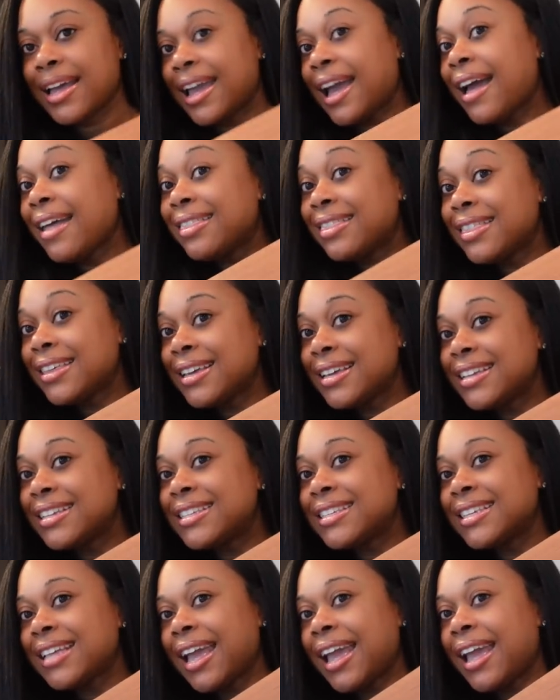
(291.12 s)
I got
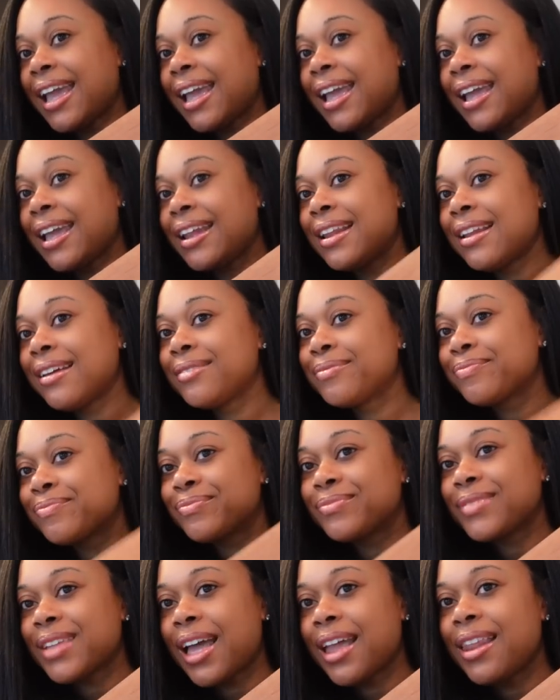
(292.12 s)
this and
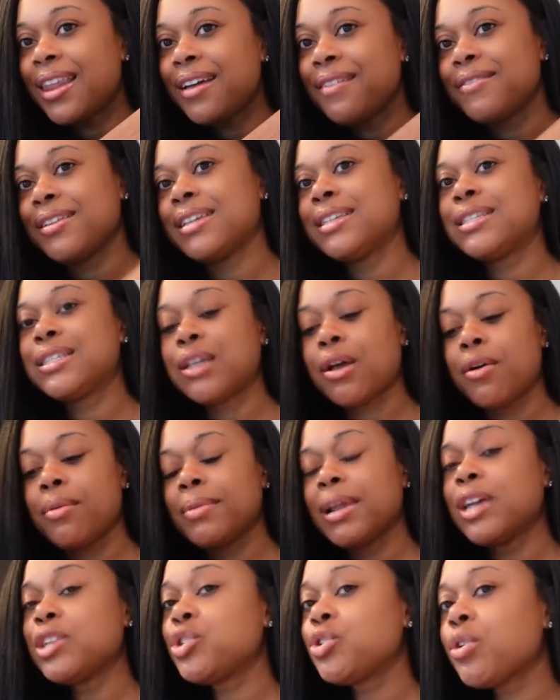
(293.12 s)
I love it. So I'm
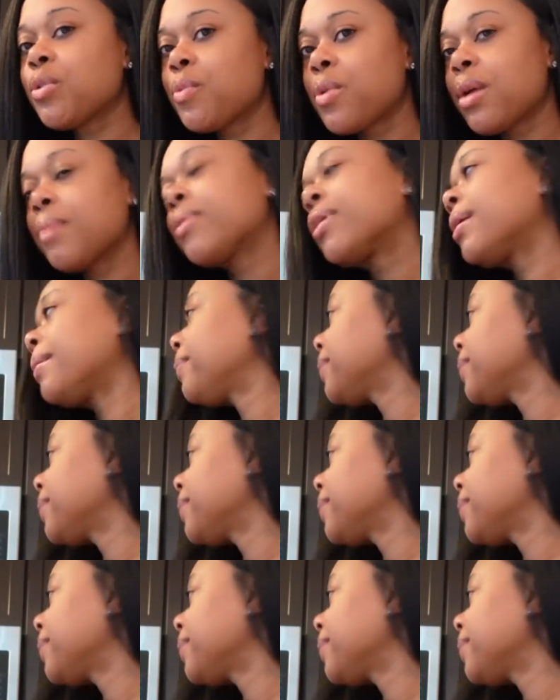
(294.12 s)
not sure where I'm going to